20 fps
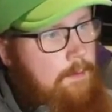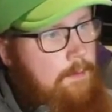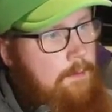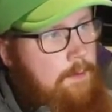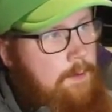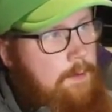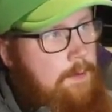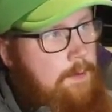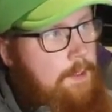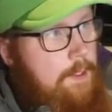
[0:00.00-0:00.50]

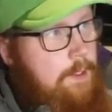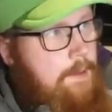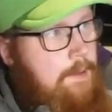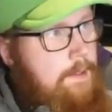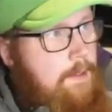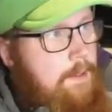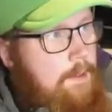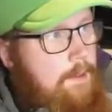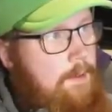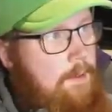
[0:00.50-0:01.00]
Trying to get
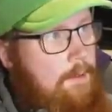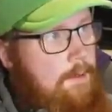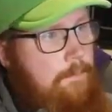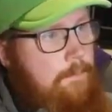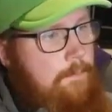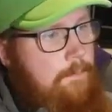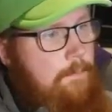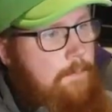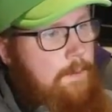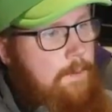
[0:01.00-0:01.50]
that.
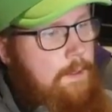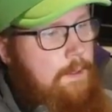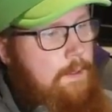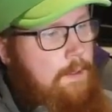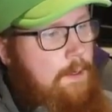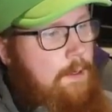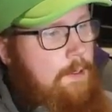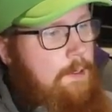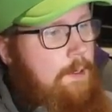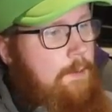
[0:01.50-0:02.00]

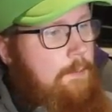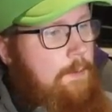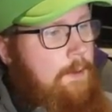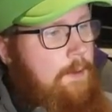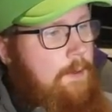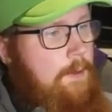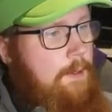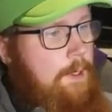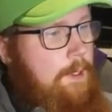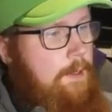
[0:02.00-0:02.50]
Oh, come
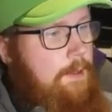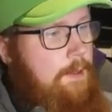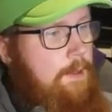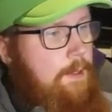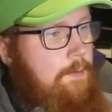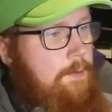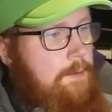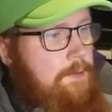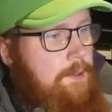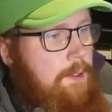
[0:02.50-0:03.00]
on. I thought
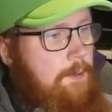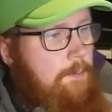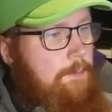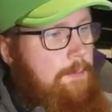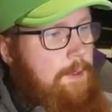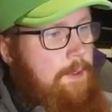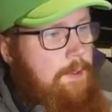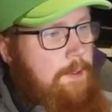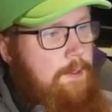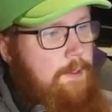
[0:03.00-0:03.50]
I was
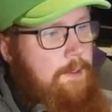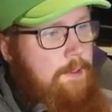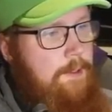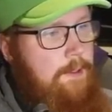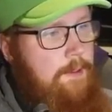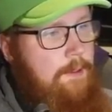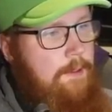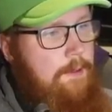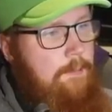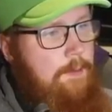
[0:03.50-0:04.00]
jumping on that
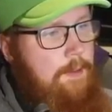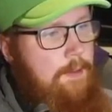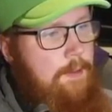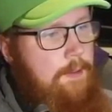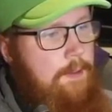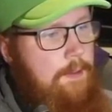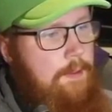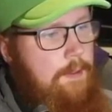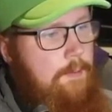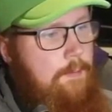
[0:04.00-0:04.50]
guy, but
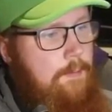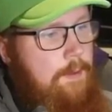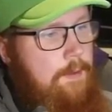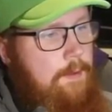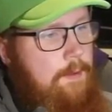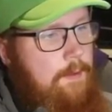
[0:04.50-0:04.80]
oh, damn it.